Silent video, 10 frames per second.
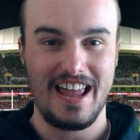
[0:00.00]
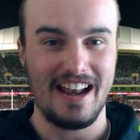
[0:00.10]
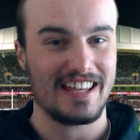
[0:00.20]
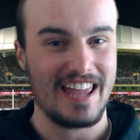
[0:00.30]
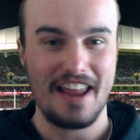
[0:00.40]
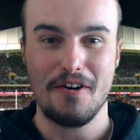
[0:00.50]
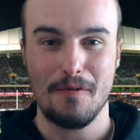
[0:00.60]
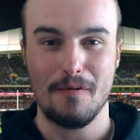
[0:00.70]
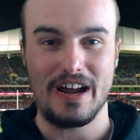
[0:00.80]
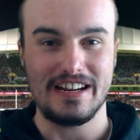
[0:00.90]
And I
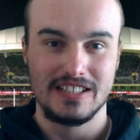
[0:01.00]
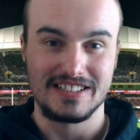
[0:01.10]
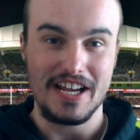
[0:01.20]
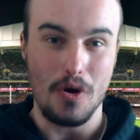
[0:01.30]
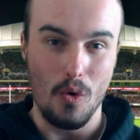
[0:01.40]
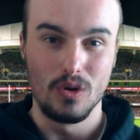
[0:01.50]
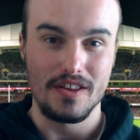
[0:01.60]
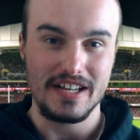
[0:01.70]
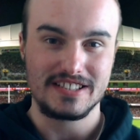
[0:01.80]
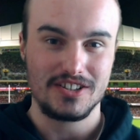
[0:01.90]
cannot wait to see all
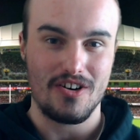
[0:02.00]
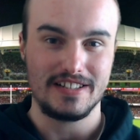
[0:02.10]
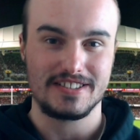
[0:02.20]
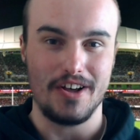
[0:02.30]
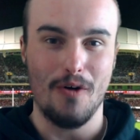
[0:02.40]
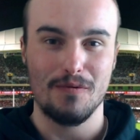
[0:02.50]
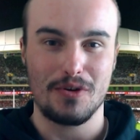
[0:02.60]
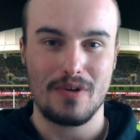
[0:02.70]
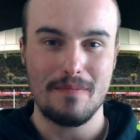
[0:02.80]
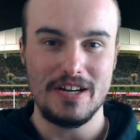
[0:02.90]
of these sides of
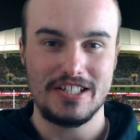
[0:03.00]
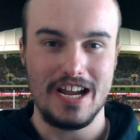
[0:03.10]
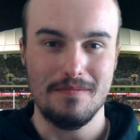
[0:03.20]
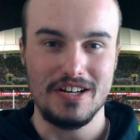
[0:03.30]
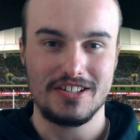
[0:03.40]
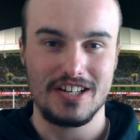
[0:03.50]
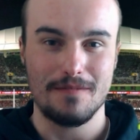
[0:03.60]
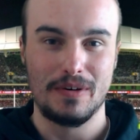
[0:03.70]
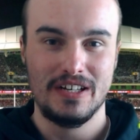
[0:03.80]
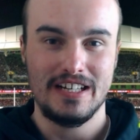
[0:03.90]
the Rugby
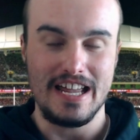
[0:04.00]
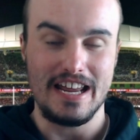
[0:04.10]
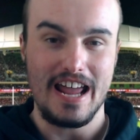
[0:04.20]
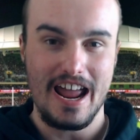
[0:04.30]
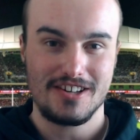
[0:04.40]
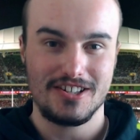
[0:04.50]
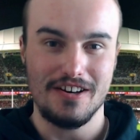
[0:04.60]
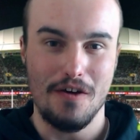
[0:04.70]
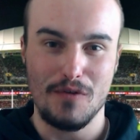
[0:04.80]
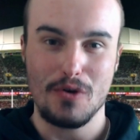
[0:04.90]
Championship in
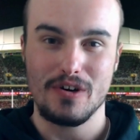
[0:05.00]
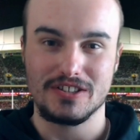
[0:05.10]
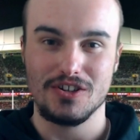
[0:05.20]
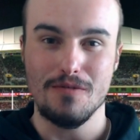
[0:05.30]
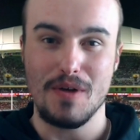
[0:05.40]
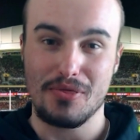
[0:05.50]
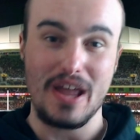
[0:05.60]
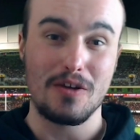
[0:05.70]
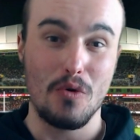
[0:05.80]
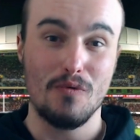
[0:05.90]
action very soon. But
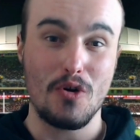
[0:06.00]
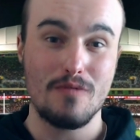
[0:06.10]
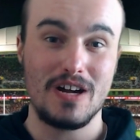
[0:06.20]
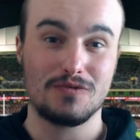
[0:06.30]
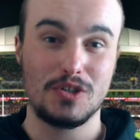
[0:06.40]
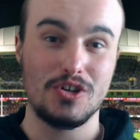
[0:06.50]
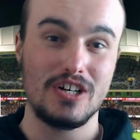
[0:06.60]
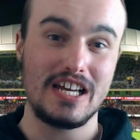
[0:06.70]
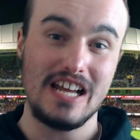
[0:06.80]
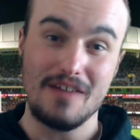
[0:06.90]
thank you all very much for
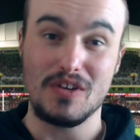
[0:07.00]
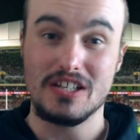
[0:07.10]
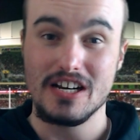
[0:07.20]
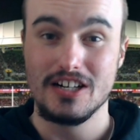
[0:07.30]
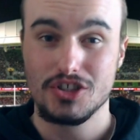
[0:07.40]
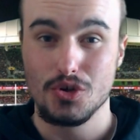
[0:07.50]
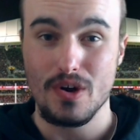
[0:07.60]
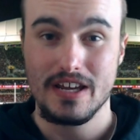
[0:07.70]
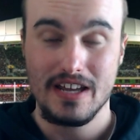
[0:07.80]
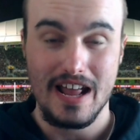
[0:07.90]
tuning in. If you did
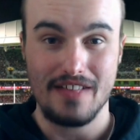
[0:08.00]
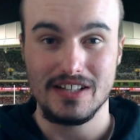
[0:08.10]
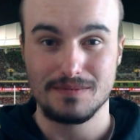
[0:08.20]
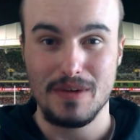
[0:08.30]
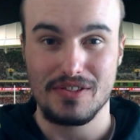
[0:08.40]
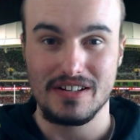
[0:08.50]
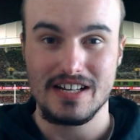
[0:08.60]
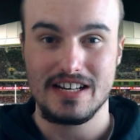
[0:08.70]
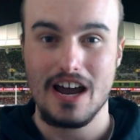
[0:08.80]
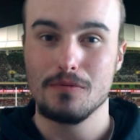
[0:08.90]
enjoy and this method
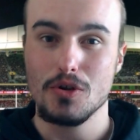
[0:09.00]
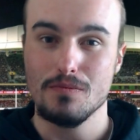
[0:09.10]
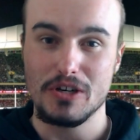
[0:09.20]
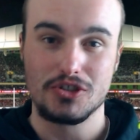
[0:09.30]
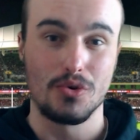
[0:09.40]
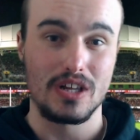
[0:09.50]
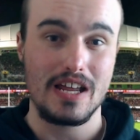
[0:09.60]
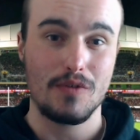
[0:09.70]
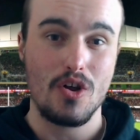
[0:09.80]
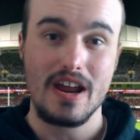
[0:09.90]
did help you, be sure to
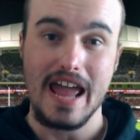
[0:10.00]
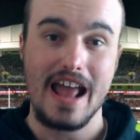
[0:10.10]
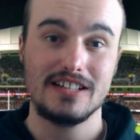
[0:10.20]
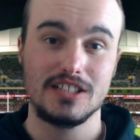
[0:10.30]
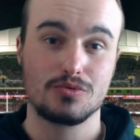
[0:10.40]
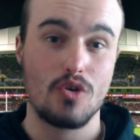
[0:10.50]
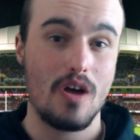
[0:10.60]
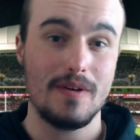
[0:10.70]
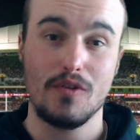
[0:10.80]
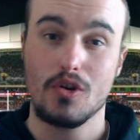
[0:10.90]
leave a like and
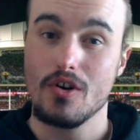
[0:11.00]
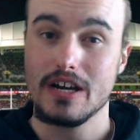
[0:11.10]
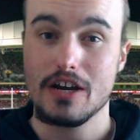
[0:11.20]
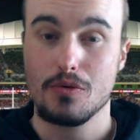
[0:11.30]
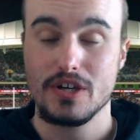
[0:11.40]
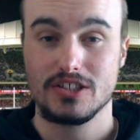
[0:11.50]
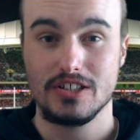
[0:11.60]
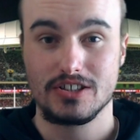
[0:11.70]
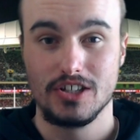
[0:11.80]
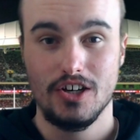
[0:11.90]
subscribe. If you've got any
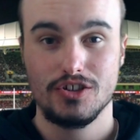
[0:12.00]
questions,